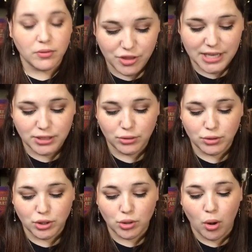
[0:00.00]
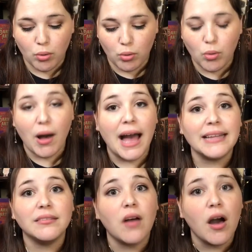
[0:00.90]
These are so cool. I
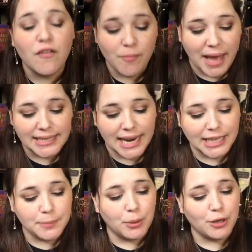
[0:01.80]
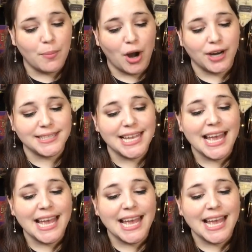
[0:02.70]
love magnetic bookmarks.